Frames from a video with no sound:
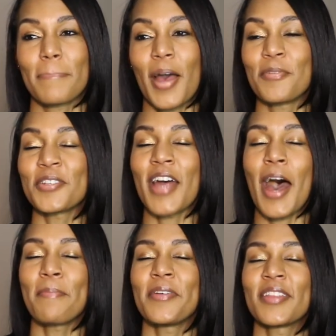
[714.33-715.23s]
I'm just
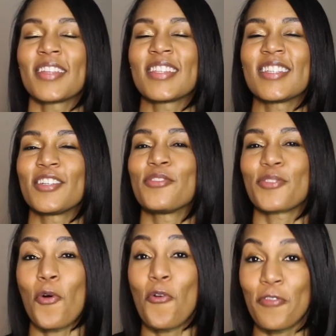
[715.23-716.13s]
happy that this
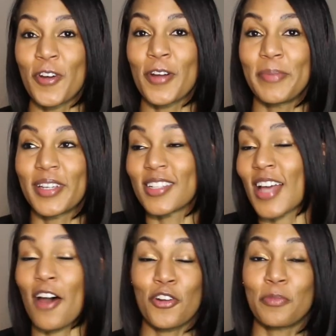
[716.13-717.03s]
year's over because
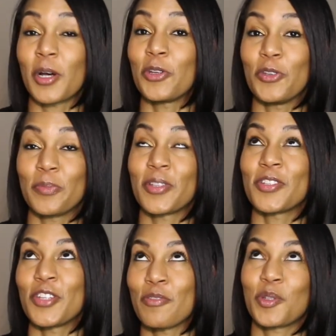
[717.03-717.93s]
I don't know about you, but
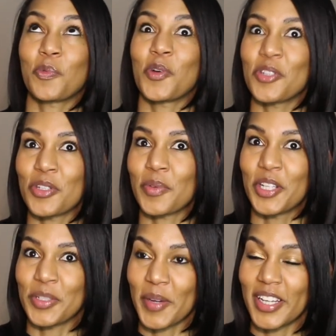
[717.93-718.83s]
this year was worse than
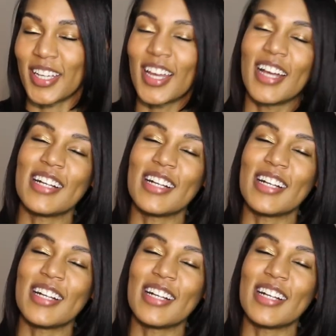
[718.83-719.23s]
2020.